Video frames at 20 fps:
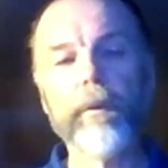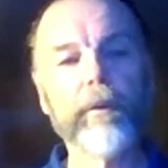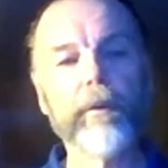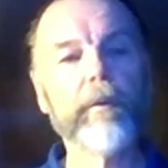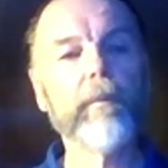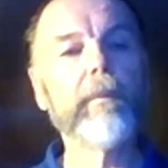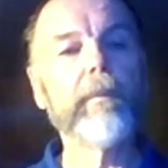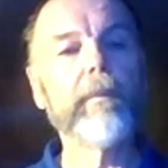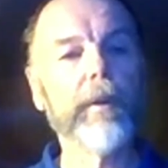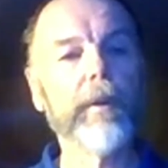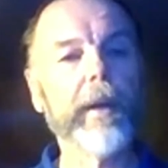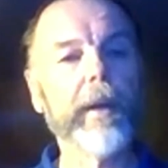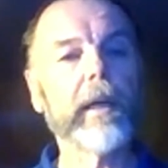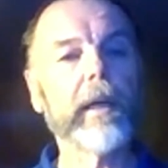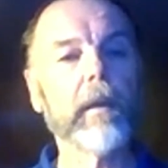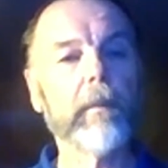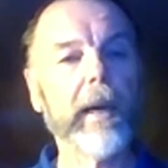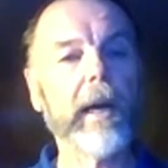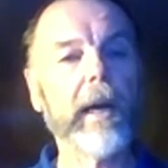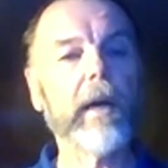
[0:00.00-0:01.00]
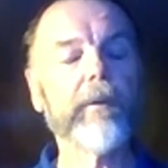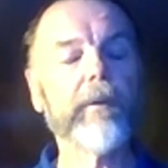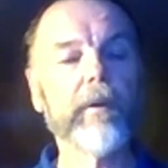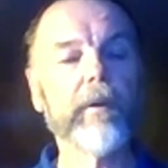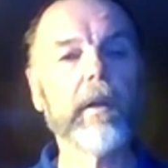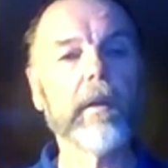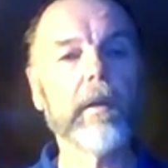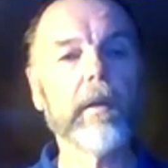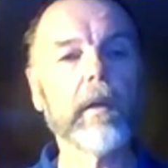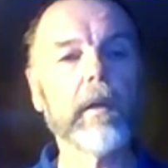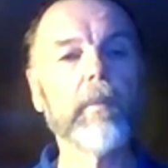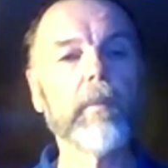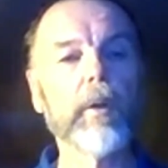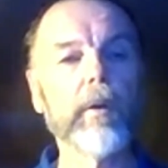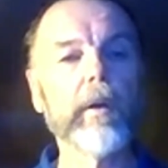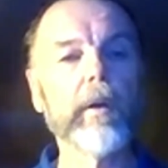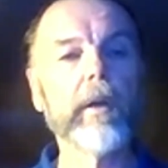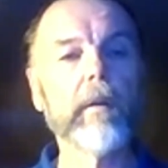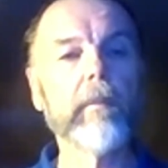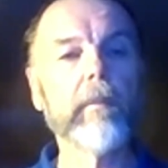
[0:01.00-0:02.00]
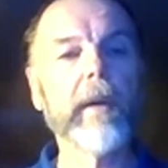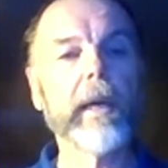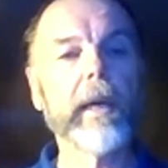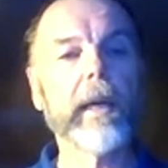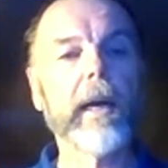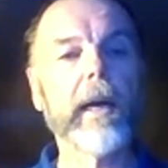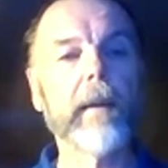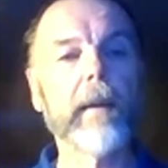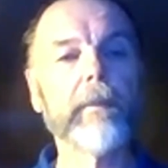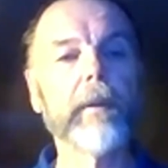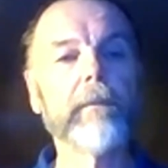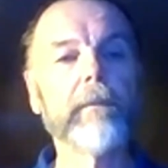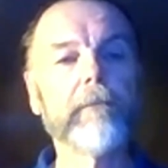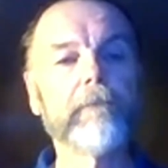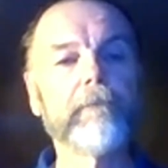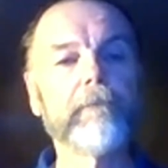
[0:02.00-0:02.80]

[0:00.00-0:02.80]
you to build that capacity in the community to make it happen.